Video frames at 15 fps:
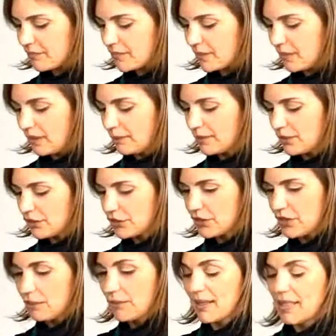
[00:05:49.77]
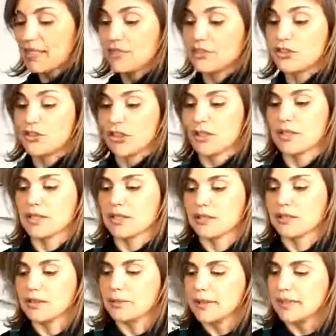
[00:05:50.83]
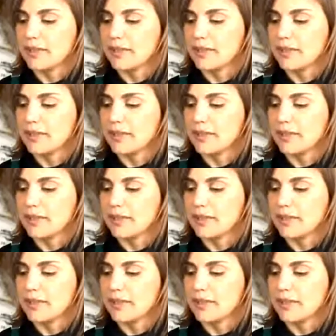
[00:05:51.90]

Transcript: I'm gonna turn up my heat just a little bit.